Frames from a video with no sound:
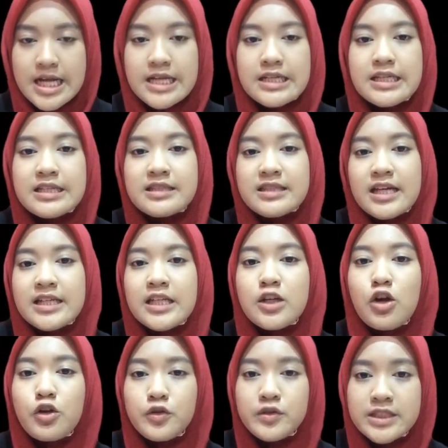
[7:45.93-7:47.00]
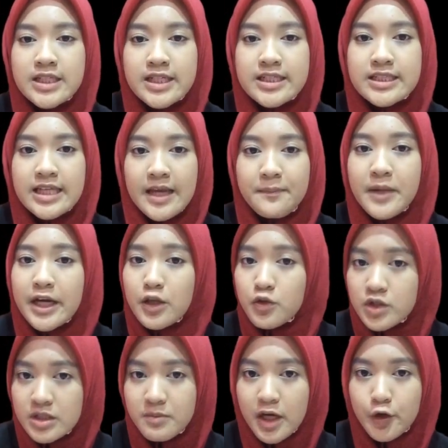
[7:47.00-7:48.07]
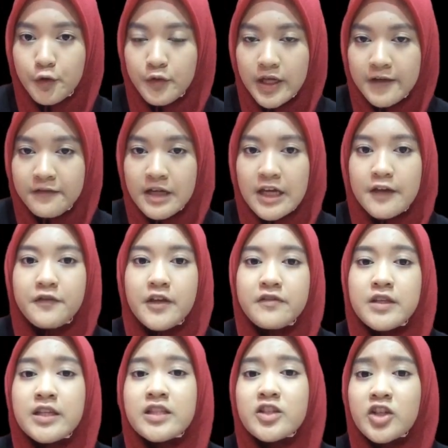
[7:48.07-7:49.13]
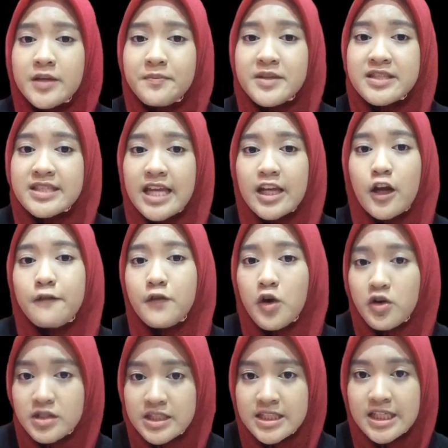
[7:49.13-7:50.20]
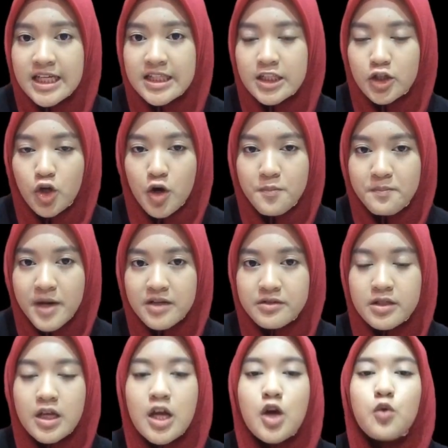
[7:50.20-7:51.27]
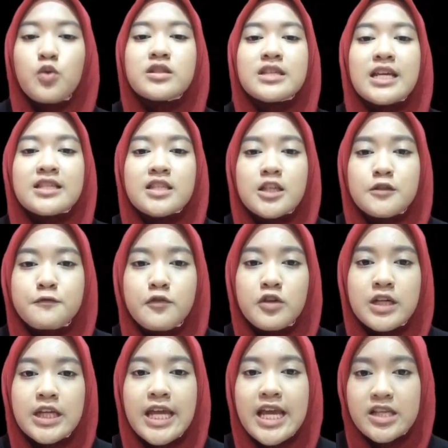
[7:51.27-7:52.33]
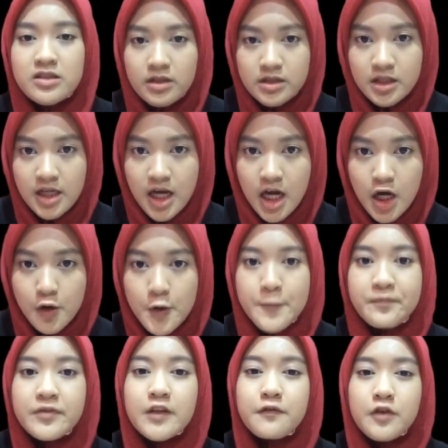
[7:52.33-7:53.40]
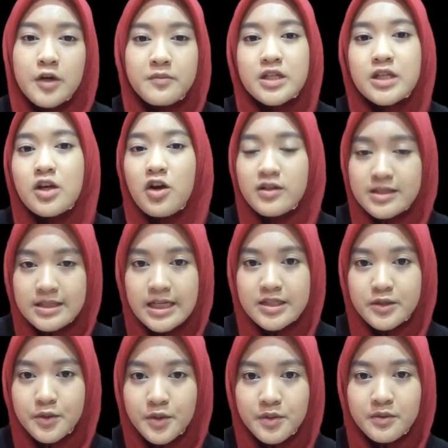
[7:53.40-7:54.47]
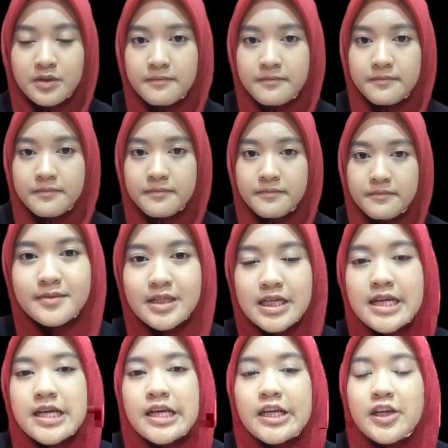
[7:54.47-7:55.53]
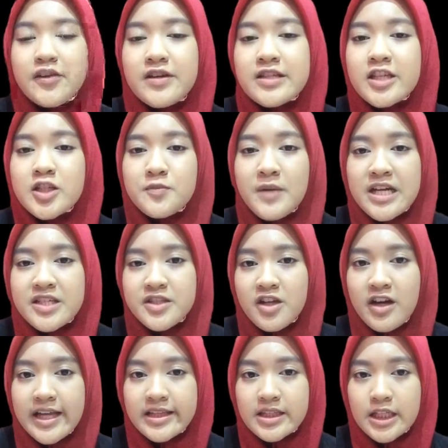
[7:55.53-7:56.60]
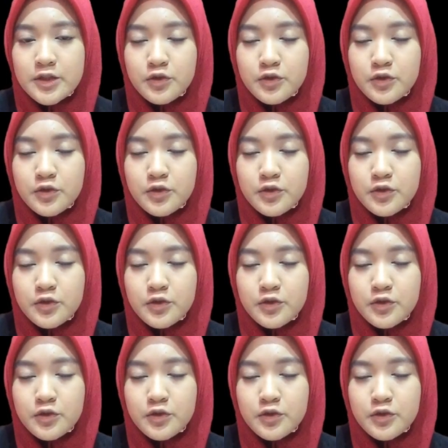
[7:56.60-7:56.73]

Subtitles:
This study concluded that by using microwave, 53% of oxygenated compounds were successfully extracted out from the oxidized coal. In a research by Xiong et al.